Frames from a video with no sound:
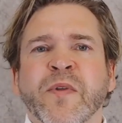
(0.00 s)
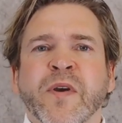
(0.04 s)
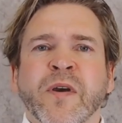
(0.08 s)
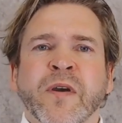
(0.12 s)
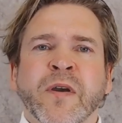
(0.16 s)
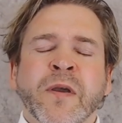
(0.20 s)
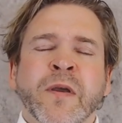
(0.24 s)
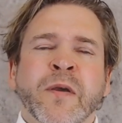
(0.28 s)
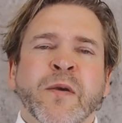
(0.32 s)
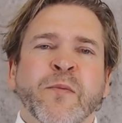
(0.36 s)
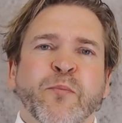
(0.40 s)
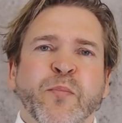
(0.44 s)

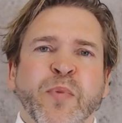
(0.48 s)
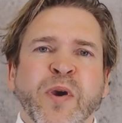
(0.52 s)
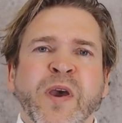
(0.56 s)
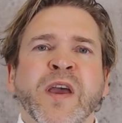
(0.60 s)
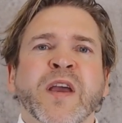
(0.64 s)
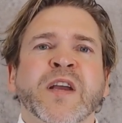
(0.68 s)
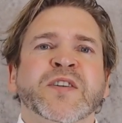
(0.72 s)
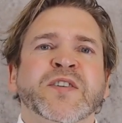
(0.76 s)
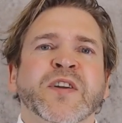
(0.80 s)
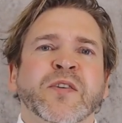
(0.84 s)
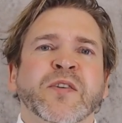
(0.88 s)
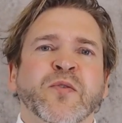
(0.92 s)
the
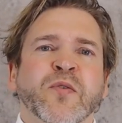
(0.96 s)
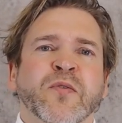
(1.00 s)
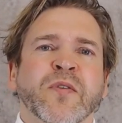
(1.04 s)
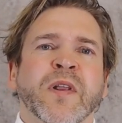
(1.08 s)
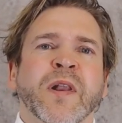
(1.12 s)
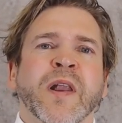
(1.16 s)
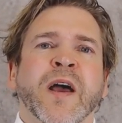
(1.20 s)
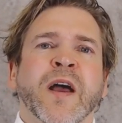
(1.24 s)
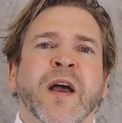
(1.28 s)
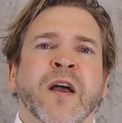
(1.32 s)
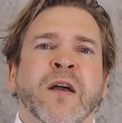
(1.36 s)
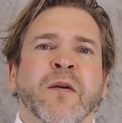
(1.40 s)
patient to the
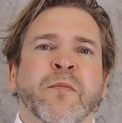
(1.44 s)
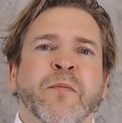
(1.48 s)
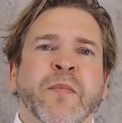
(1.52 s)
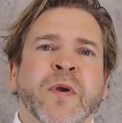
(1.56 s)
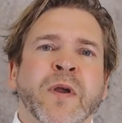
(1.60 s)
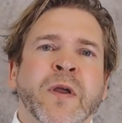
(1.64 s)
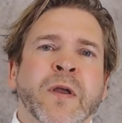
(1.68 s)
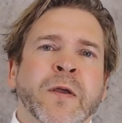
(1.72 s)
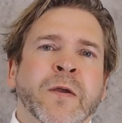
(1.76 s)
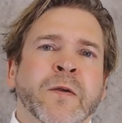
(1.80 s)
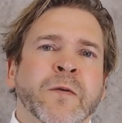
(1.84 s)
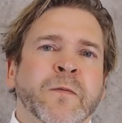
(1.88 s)
lab
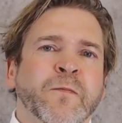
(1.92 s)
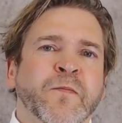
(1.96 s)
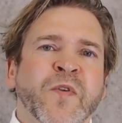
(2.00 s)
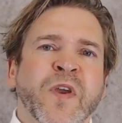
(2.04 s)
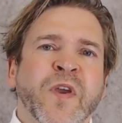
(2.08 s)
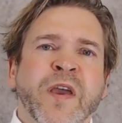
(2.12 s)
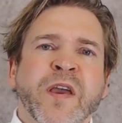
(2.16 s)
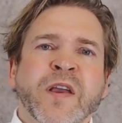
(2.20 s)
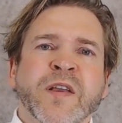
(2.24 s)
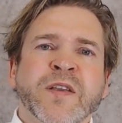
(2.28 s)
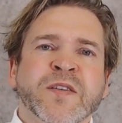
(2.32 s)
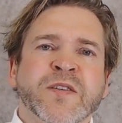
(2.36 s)

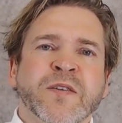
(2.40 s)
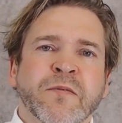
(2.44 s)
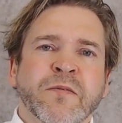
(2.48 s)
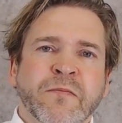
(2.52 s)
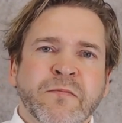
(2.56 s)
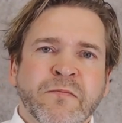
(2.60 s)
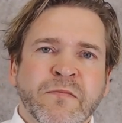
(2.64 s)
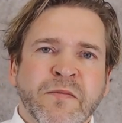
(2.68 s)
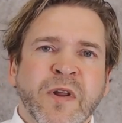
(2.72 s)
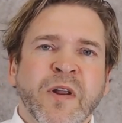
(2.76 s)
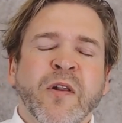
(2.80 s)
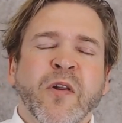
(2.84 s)
takes
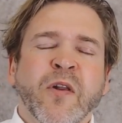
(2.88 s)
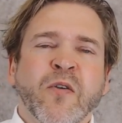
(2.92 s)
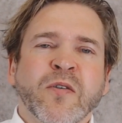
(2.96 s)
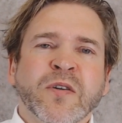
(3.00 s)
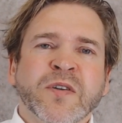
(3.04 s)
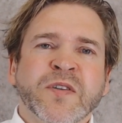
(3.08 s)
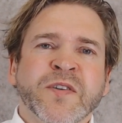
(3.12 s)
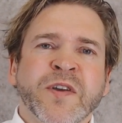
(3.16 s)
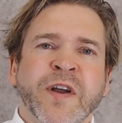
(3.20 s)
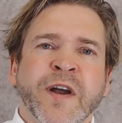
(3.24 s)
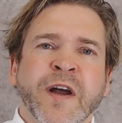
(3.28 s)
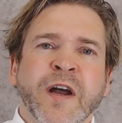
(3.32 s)
a long
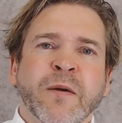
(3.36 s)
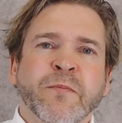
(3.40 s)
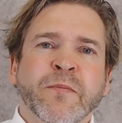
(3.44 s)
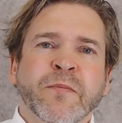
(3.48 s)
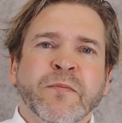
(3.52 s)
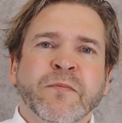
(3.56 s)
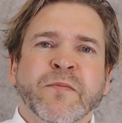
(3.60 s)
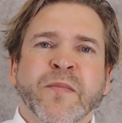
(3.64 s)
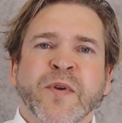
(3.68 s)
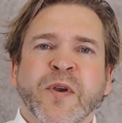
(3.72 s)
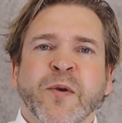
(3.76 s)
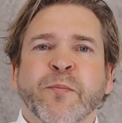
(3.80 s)
time,
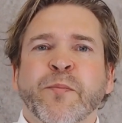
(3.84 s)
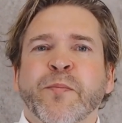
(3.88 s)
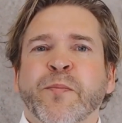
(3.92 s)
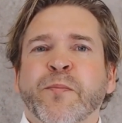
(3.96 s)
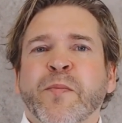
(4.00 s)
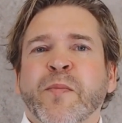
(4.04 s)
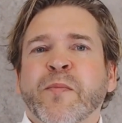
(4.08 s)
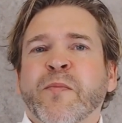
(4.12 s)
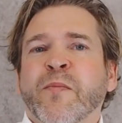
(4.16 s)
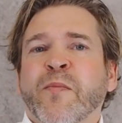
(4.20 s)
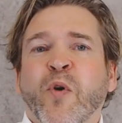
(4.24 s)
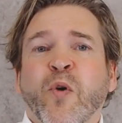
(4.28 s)

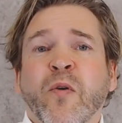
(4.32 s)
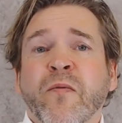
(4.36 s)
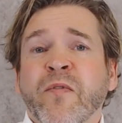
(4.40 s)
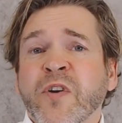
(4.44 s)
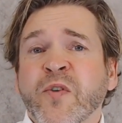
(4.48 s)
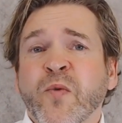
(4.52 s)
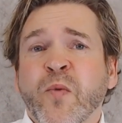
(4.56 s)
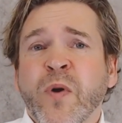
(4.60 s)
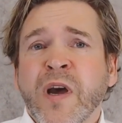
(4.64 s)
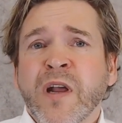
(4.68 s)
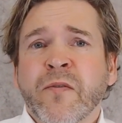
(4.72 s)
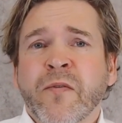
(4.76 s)
over
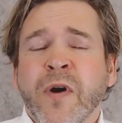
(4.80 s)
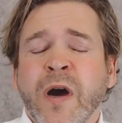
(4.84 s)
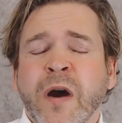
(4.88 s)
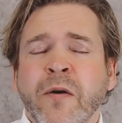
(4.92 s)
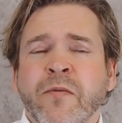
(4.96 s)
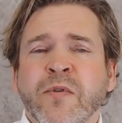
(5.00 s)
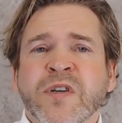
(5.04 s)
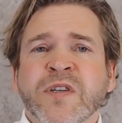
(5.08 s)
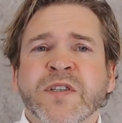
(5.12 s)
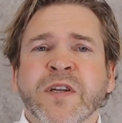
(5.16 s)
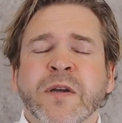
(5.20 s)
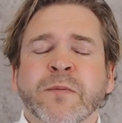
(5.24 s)
12
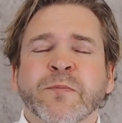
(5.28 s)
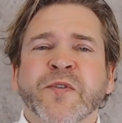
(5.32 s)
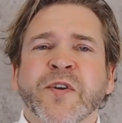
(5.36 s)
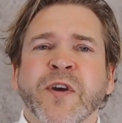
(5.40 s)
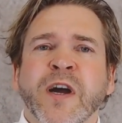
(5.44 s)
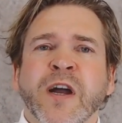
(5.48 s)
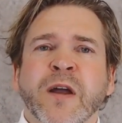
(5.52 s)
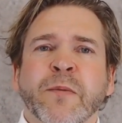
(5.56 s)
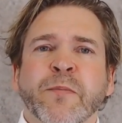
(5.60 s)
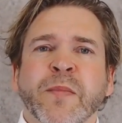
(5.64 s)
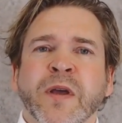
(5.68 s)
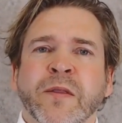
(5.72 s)
hours
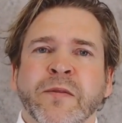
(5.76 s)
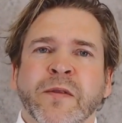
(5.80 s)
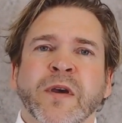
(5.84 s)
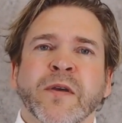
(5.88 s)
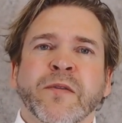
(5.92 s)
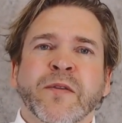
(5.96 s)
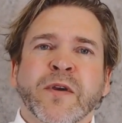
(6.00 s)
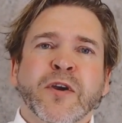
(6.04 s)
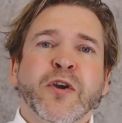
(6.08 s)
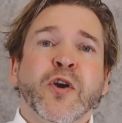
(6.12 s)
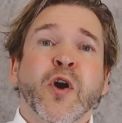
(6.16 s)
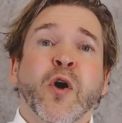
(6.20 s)
sometime.
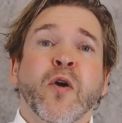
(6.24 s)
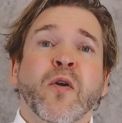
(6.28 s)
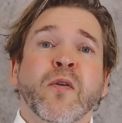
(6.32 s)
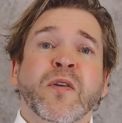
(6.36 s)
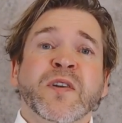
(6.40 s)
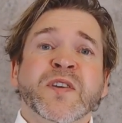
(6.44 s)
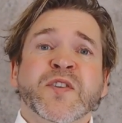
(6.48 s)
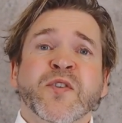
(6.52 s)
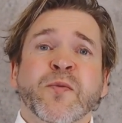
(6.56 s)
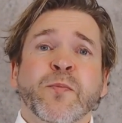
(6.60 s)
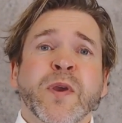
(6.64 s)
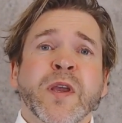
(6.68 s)
And the goal
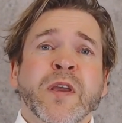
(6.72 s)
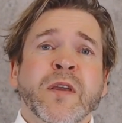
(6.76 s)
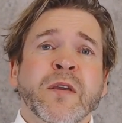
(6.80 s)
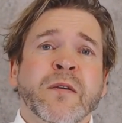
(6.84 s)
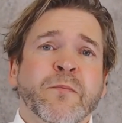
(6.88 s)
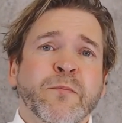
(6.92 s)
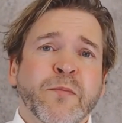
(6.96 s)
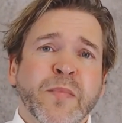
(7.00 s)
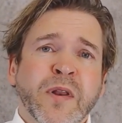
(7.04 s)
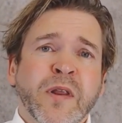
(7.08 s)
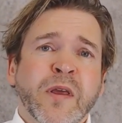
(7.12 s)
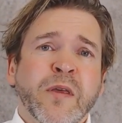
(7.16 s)
is to
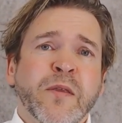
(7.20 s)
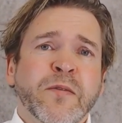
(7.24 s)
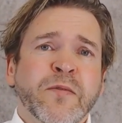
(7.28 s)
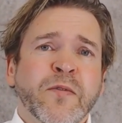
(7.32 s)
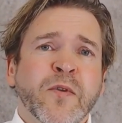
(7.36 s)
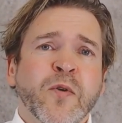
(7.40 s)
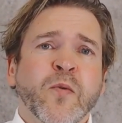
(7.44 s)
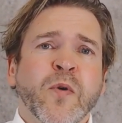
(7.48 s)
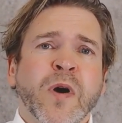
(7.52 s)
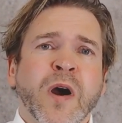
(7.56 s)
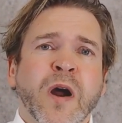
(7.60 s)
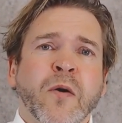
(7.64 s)
be beneath
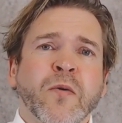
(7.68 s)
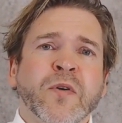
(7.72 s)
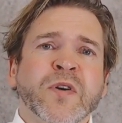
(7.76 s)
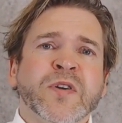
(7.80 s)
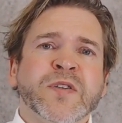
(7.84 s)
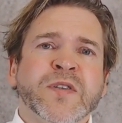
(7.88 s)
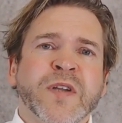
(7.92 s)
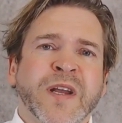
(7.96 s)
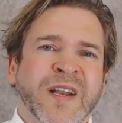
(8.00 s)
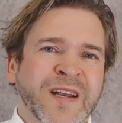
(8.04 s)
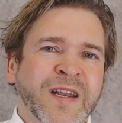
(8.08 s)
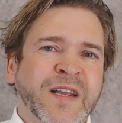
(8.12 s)
2
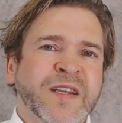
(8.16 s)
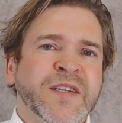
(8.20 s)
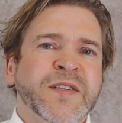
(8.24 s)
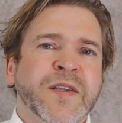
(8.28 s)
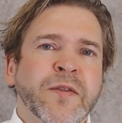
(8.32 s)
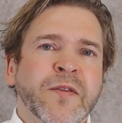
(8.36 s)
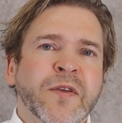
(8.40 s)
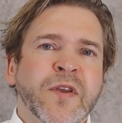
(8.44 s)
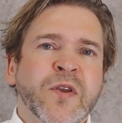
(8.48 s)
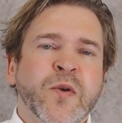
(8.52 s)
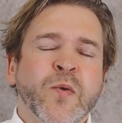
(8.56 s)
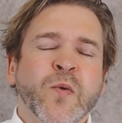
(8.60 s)
hours, at least
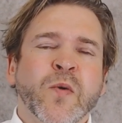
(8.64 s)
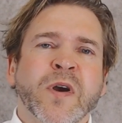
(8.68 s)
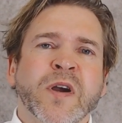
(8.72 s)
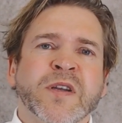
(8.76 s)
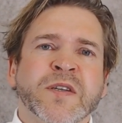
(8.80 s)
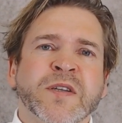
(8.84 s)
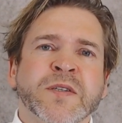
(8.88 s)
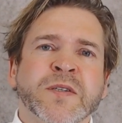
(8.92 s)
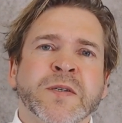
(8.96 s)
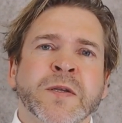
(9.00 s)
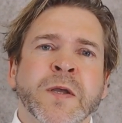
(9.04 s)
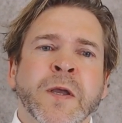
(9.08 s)
in the
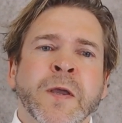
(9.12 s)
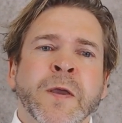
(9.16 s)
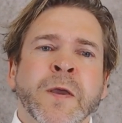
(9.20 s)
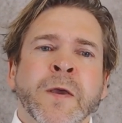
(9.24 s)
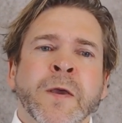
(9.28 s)
US.